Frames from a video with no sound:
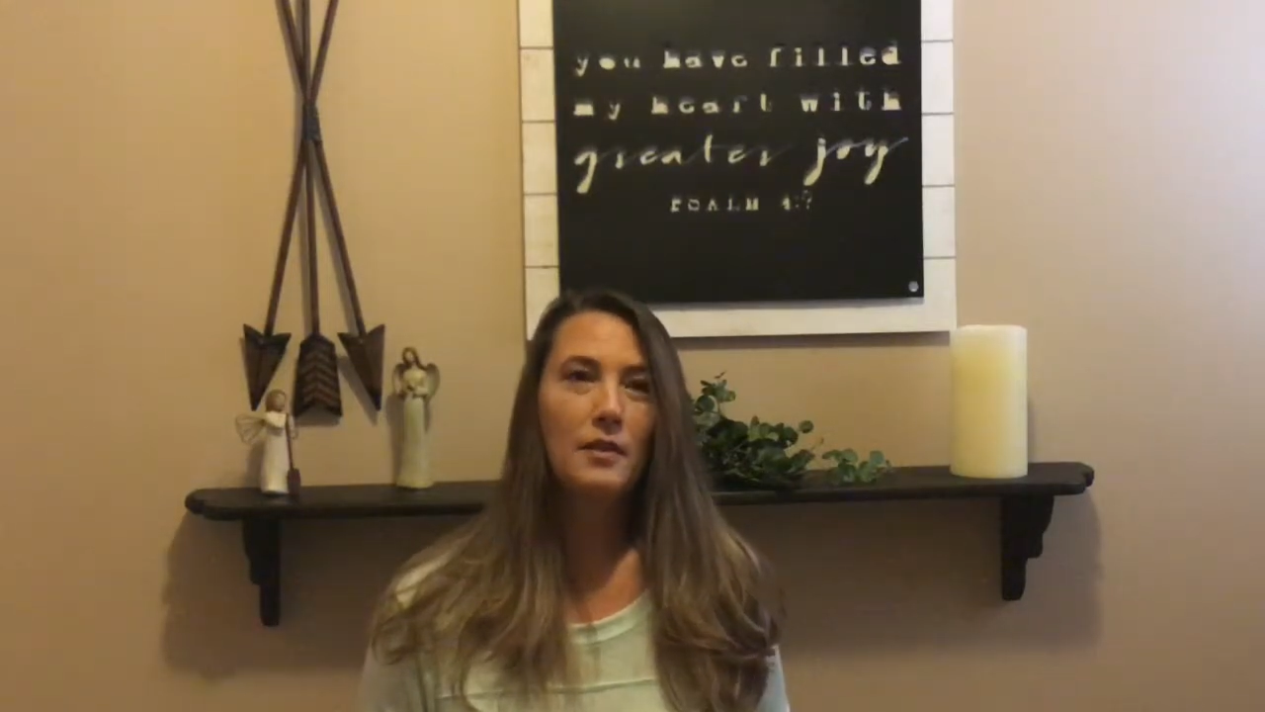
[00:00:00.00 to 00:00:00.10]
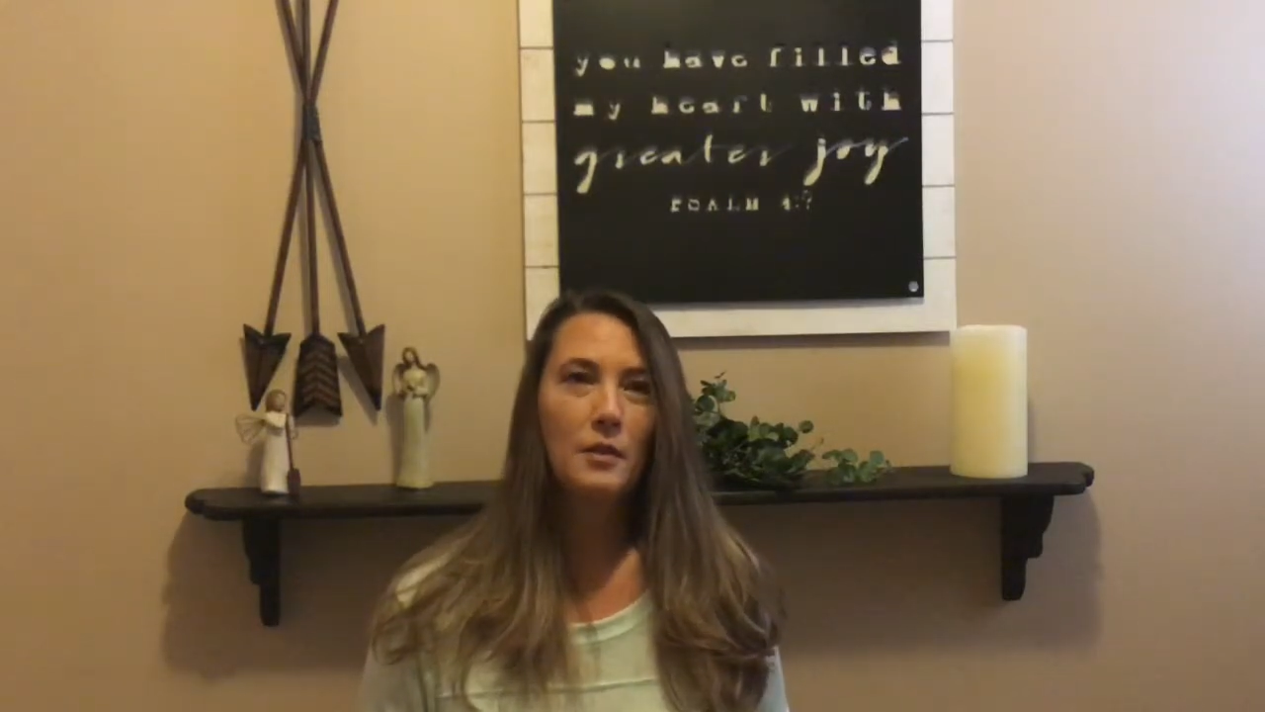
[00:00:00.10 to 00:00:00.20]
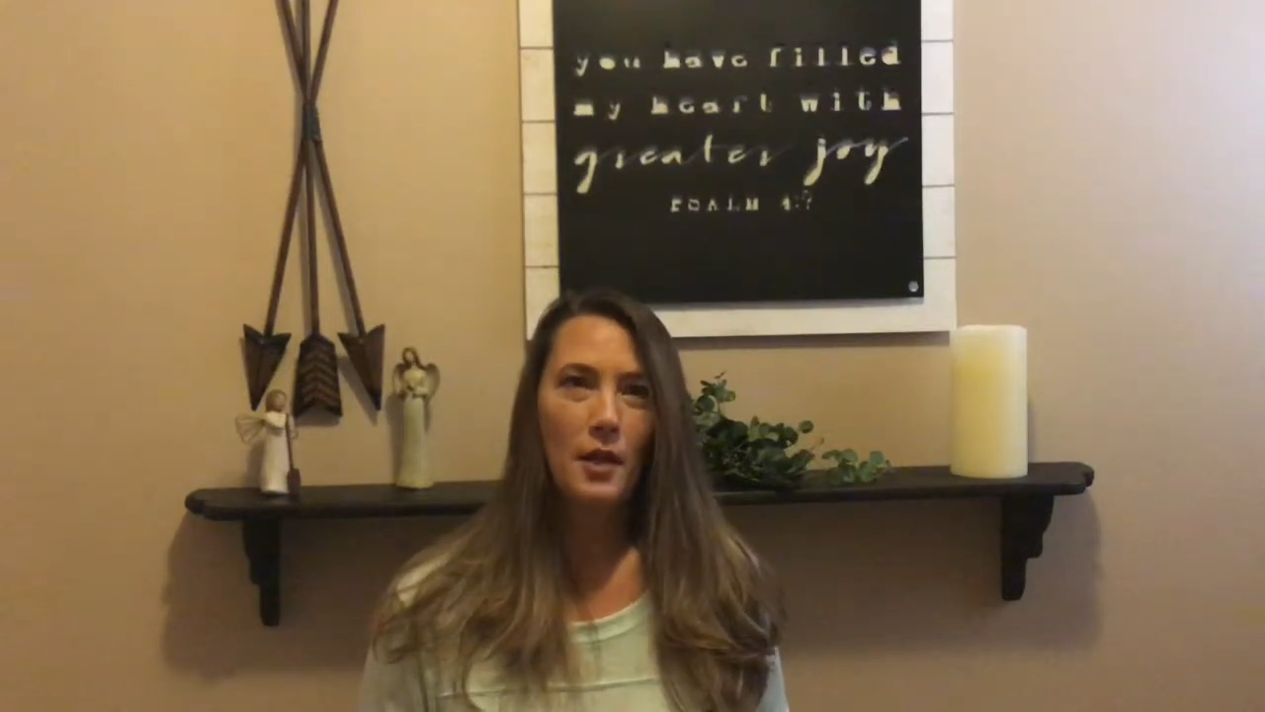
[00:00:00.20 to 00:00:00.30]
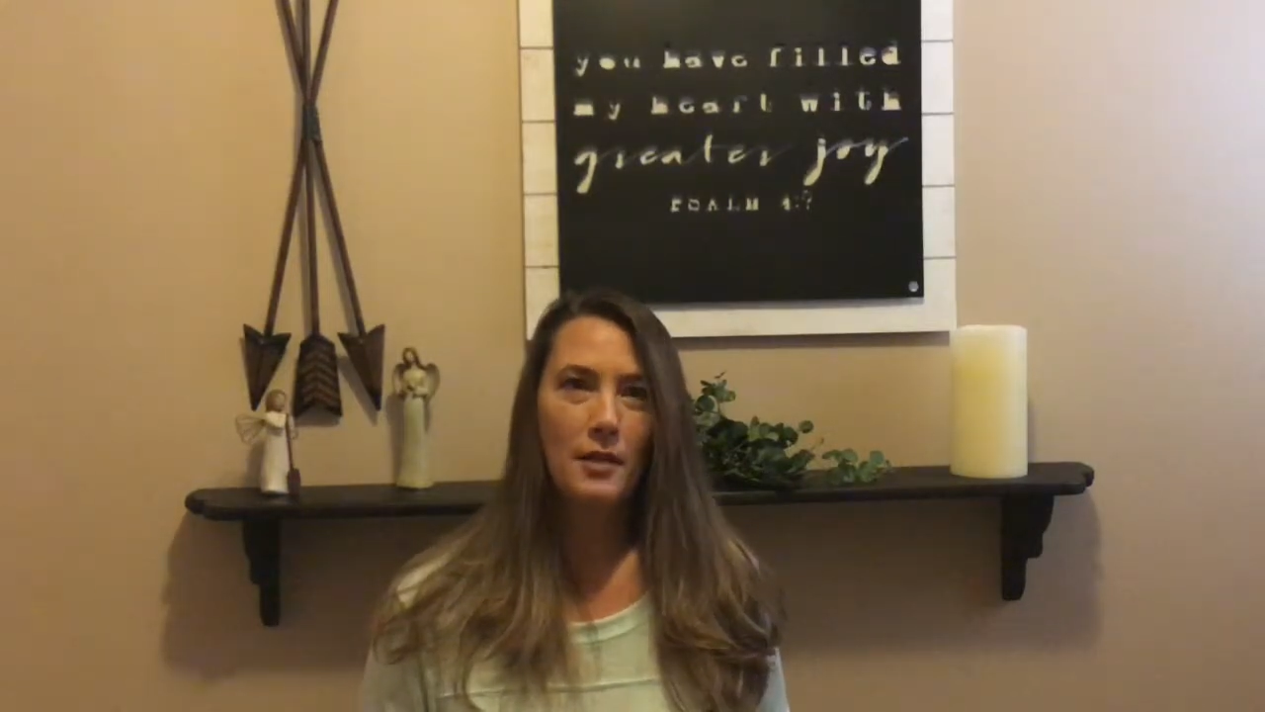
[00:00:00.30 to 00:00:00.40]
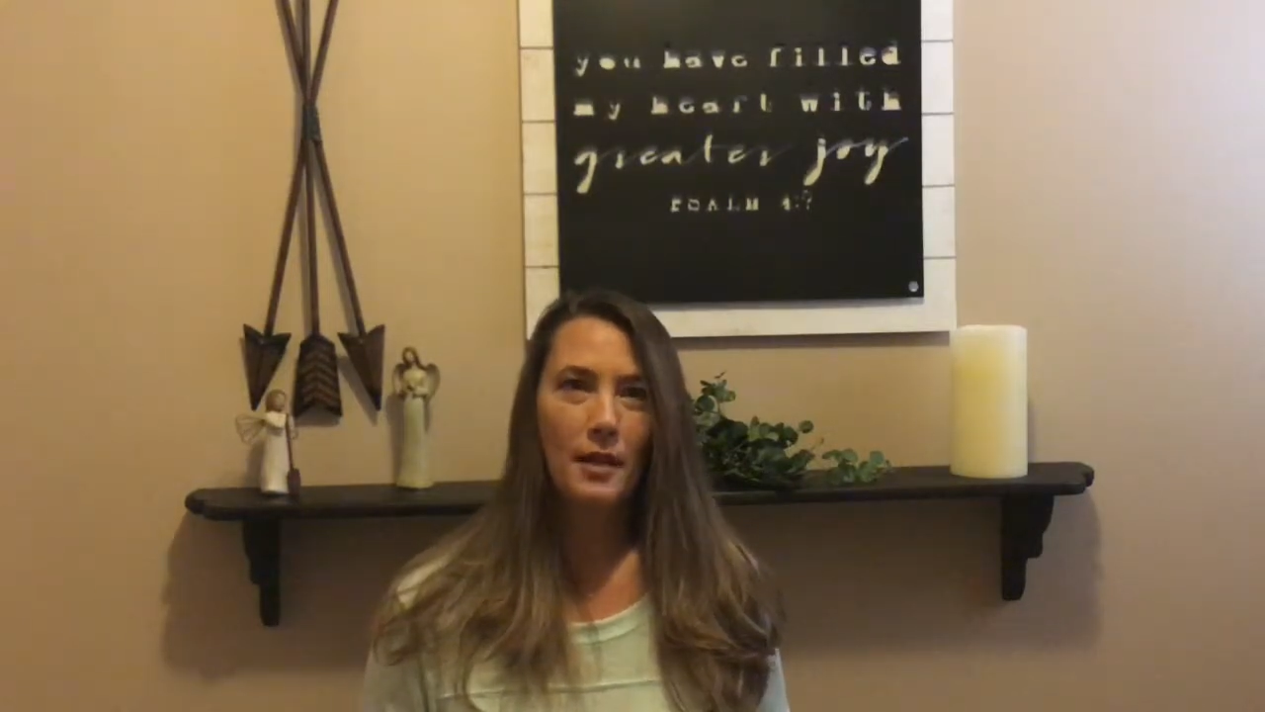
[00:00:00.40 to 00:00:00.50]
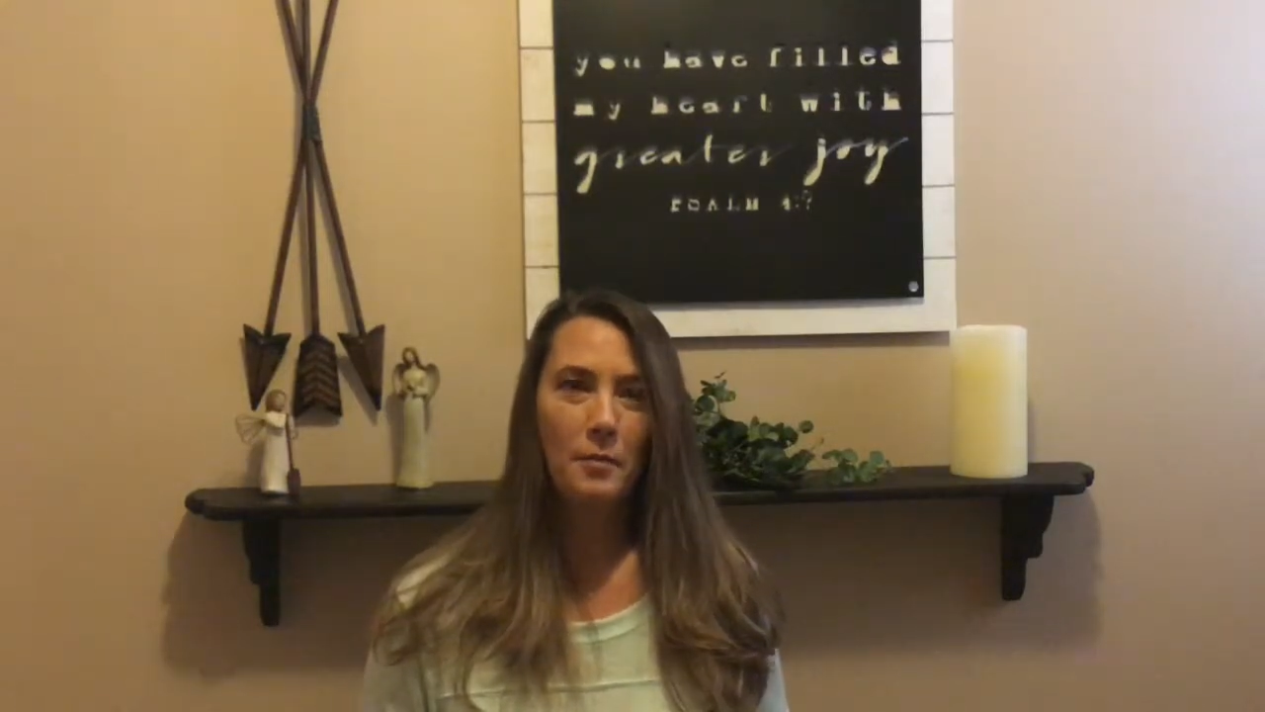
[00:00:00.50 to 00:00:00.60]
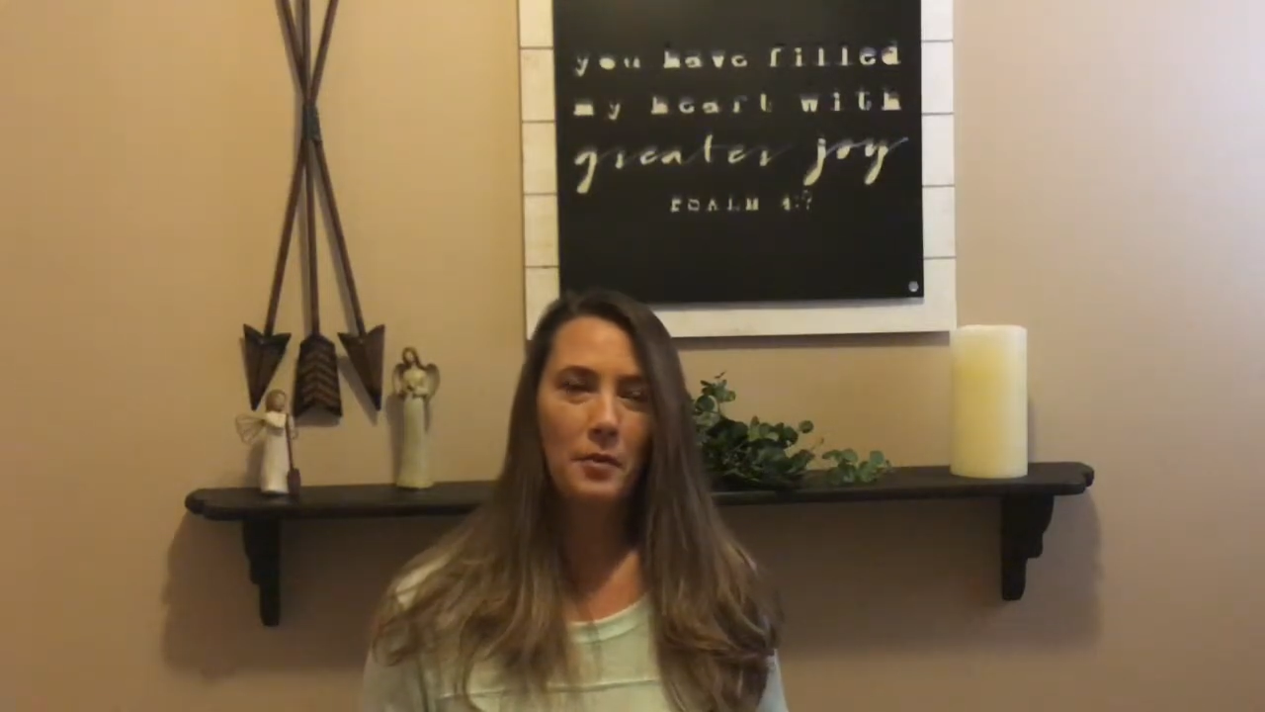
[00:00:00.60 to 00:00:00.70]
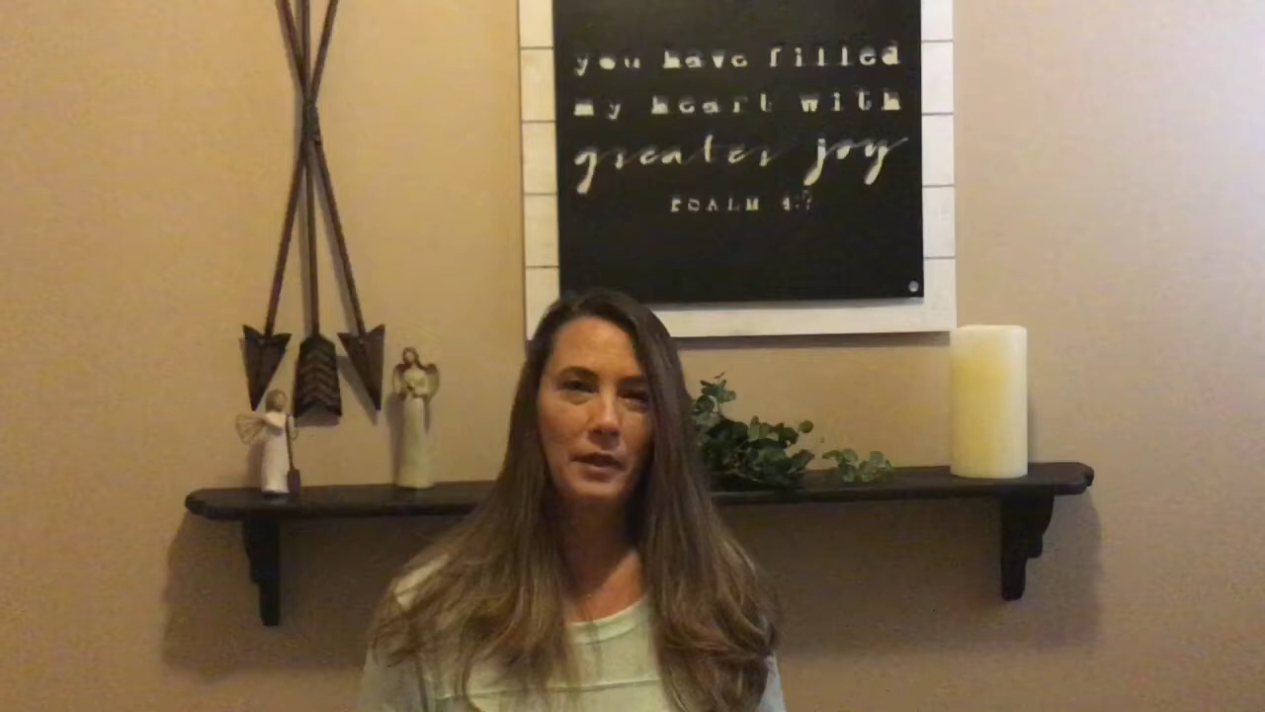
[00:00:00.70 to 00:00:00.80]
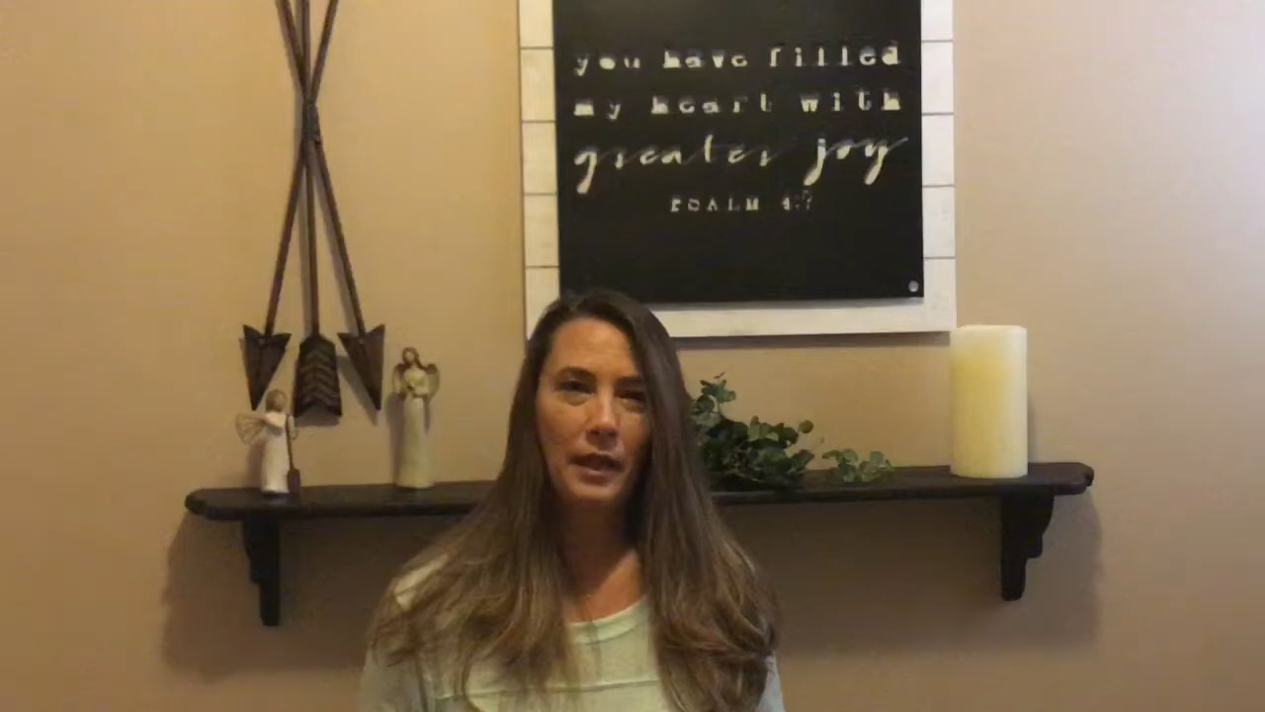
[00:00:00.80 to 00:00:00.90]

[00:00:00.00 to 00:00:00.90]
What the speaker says: to dress up when